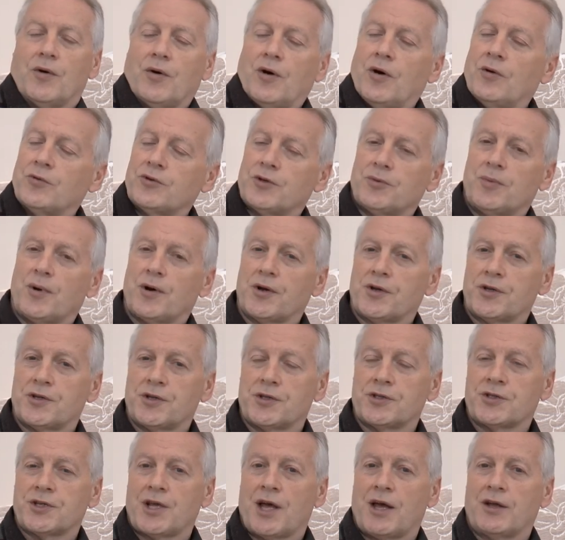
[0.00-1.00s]
Older
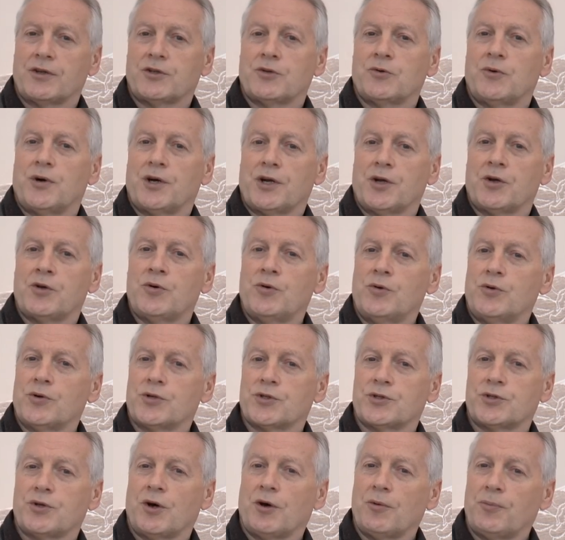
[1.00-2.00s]
monitors had quite a
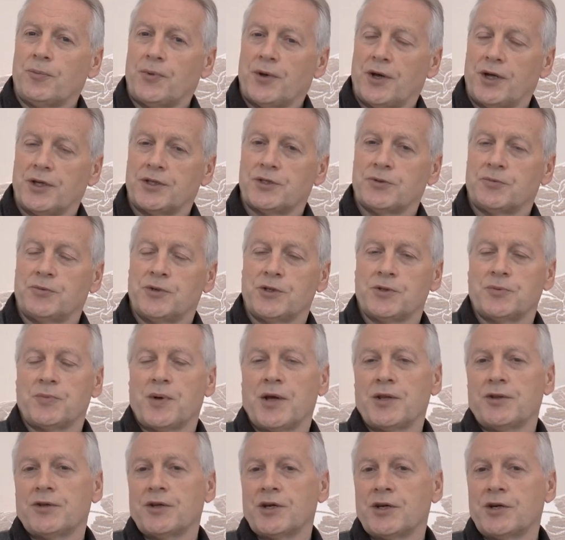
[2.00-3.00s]
coarse dot pitch, which
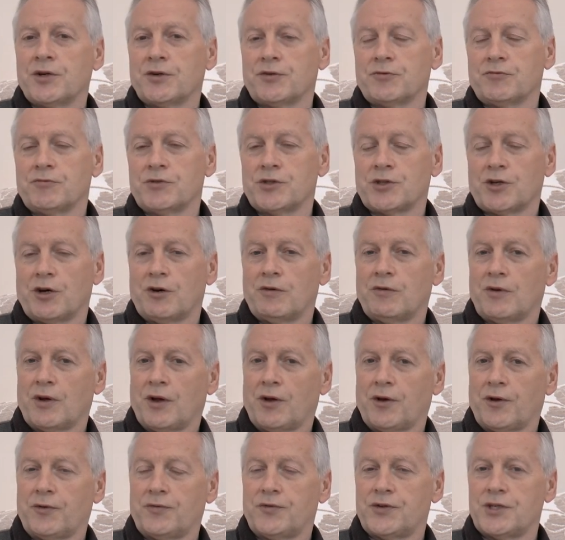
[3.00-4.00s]
meant they couldn't resolve a
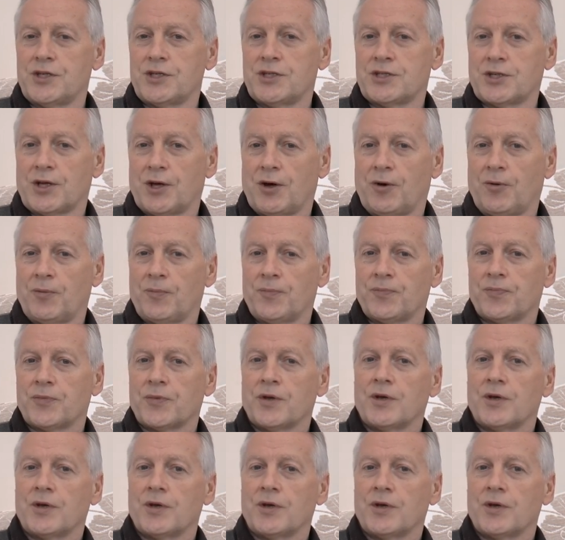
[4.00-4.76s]
lot of detail.